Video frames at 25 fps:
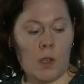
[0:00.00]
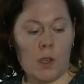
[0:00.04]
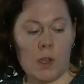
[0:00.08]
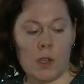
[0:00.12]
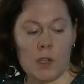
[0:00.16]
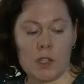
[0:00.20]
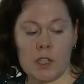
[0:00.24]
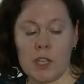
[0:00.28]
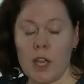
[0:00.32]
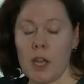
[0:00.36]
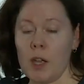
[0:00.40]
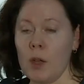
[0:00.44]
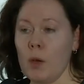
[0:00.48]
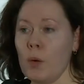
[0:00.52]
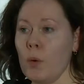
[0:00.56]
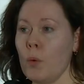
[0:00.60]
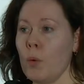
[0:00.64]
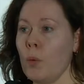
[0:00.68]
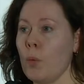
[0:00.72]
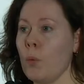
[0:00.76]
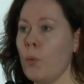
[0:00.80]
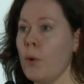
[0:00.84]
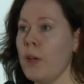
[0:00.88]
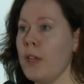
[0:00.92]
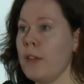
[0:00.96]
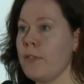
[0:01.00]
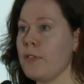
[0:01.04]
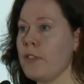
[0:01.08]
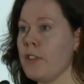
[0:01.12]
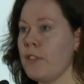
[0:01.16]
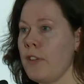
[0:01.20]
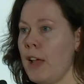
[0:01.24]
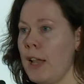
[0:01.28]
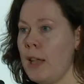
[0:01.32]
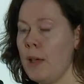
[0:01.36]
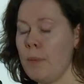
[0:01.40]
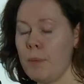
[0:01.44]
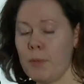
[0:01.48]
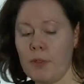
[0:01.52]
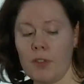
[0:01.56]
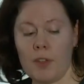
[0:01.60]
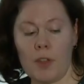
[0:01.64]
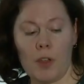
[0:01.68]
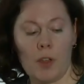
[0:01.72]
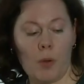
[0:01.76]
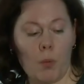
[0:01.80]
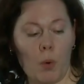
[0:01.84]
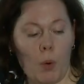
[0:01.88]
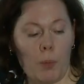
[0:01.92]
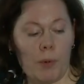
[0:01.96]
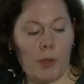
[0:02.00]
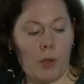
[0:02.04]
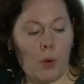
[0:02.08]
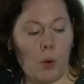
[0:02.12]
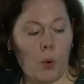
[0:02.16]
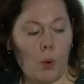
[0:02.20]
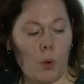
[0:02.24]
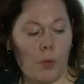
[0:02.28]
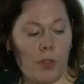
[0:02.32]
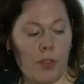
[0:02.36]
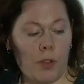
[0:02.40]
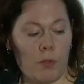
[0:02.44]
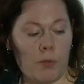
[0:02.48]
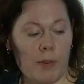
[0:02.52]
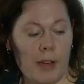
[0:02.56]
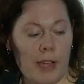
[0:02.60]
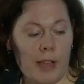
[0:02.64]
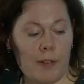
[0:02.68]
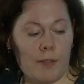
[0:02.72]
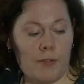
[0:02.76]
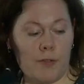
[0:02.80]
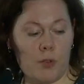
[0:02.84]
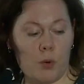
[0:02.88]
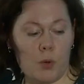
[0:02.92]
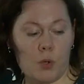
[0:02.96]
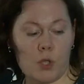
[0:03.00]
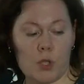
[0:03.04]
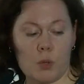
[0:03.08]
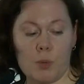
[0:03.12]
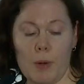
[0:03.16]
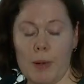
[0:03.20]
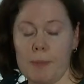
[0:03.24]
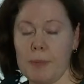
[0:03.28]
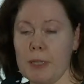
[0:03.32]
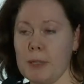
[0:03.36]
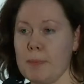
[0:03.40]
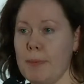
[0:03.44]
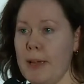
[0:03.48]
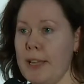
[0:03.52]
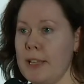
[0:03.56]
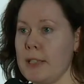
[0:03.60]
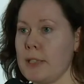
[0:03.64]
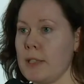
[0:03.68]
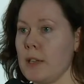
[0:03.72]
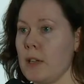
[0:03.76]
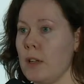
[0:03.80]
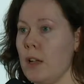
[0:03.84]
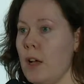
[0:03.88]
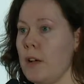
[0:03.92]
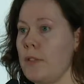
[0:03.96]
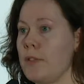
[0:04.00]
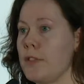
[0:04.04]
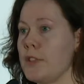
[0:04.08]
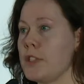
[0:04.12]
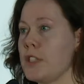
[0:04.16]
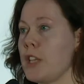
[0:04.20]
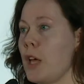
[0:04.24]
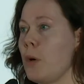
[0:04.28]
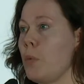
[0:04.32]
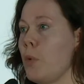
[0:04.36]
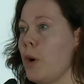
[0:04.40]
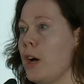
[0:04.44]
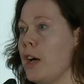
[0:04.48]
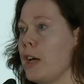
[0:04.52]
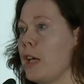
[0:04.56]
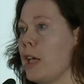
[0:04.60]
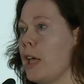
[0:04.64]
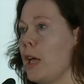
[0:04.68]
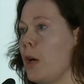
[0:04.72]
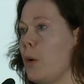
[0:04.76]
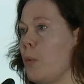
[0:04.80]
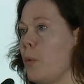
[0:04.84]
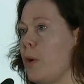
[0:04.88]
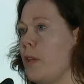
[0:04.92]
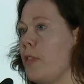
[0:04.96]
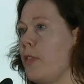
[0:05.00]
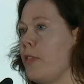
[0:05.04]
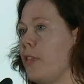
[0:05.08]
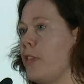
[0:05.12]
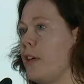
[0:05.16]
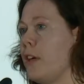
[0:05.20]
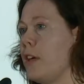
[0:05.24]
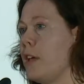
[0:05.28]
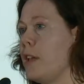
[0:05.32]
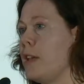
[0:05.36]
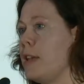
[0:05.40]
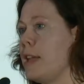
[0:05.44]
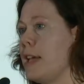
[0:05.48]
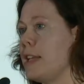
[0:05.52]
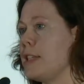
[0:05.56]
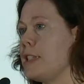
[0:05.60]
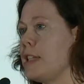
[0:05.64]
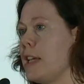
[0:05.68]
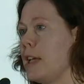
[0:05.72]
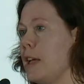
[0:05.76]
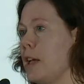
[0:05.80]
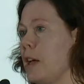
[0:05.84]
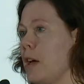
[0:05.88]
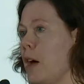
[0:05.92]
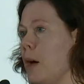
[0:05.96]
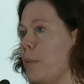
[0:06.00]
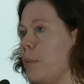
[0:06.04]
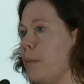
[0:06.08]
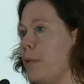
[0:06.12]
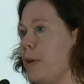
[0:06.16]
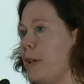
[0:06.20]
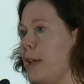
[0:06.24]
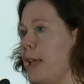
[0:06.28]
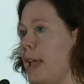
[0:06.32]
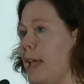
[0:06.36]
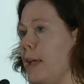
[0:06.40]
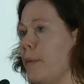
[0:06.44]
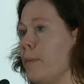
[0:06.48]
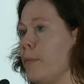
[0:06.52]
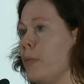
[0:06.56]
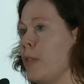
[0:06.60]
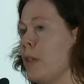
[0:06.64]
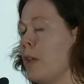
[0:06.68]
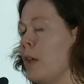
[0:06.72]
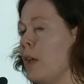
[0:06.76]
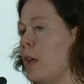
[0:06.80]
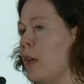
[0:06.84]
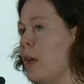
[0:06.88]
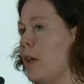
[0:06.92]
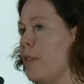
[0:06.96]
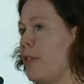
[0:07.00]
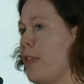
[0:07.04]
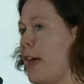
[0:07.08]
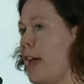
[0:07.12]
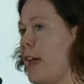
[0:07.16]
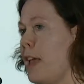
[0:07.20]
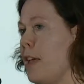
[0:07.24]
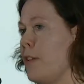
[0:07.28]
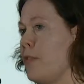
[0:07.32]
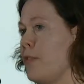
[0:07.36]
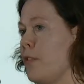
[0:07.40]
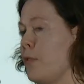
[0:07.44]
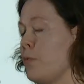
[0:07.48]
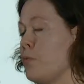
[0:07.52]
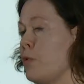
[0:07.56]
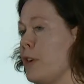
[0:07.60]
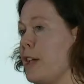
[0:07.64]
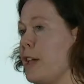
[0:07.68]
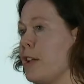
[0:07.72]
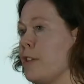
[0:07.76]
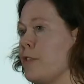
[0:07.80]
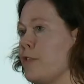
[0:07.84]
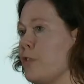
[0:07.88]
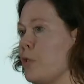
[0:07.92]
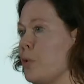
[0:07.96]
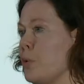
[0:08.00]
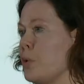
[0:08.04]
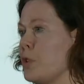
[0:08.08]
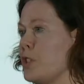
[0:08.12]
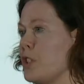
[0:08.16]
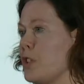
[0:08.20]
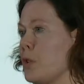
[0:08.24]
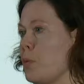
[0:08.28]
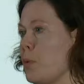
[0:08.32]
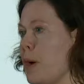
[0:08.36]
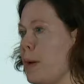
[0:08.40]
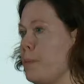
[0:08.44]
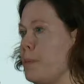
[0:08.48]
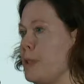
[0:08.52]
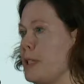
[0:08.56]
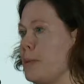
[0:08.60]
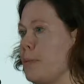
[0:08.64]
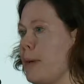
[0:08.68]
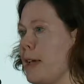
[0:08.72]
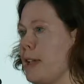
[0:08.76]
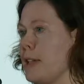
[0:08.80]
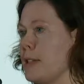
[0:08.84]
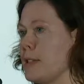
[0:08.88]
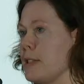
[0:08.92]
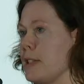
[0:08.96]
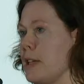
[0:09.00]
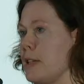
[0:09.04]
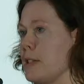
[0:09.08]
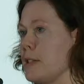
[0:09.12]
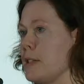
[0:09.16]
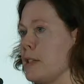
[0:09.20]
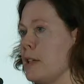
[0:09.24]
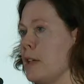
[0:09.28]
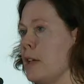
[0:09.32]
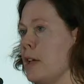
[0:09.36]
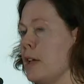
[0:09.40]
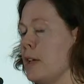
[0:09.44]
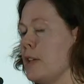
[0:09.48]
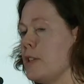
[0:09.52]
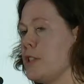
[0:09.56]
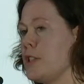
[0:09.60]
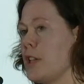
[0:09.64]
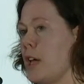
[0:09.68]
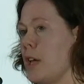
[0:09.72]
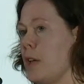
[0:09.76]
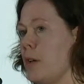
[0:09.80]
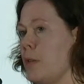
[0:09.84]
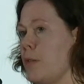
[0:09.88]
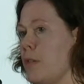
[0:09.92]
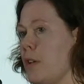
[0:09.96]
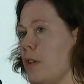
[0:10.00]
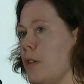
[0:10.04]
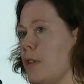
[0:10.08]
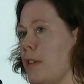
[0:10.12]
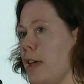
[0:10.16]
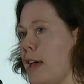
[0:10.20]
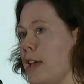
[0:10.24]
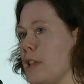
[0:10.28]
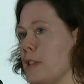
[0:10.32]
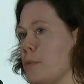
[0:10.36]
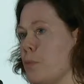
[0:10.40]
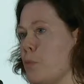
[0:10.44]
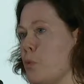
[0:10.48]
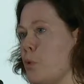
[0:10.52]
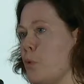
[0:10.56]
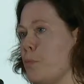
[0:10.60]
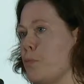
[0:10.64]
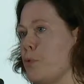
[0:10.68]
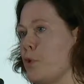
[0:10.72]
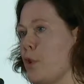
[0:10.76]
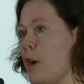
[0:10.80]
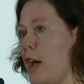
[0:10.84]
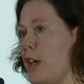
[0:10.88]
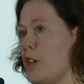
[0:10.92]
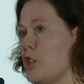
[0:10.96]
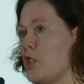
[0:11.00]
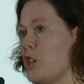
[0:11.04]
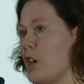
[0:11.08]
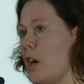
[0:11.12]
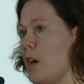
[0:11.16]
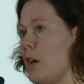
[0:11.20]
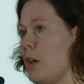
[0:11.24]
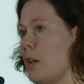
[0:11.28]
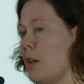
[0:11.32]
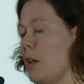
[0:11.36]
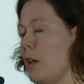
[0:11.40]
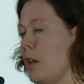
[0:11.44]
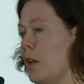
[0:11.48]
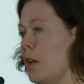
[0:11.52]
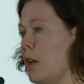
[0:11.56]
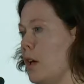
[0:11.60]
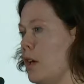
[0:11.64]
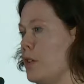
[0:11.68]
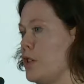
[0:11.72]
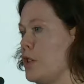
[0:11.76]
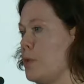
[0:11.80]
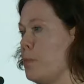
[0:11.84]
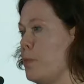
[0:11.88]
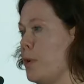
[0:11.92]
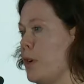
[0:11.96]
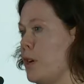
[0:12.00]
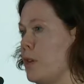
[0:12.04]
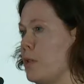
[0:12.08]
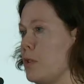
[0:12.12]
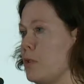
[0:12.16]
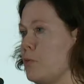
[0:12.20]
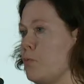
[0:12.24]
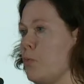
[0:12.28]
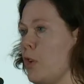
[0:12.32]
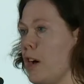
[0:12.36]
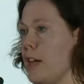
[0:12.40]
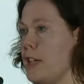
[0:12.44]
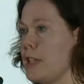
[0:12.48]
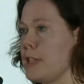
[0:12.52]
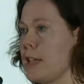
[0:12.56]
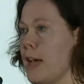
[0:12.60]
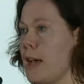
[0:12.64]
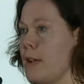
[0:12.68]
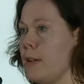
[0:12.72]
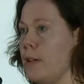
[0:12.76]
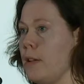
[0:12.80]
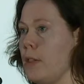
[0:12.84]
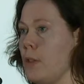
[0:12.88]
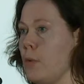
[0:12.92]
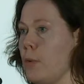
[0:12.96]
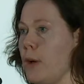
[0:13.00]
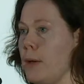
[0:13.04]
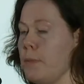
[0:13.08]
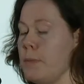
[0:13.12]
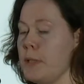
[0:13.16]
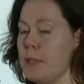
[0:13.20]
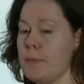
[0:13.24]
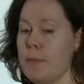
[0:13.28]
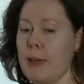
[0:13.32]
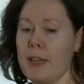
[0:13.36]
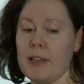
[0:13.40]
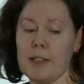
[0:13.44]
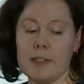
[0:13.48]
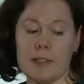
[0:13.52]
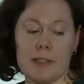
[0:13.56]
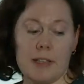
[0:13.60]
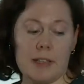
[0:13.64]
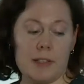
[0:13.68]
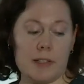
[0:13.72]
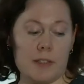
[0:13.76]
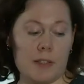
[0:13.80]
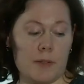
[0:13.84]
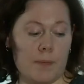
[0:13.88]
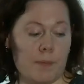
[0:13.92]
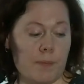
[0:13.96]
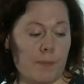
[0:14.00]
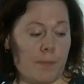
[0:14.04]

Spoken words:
So we've developed what we call the reinforced web spacer glove. So working with the knitting company, they've reinforced the web spacers so that there's more pressure to put right down in the web spaces.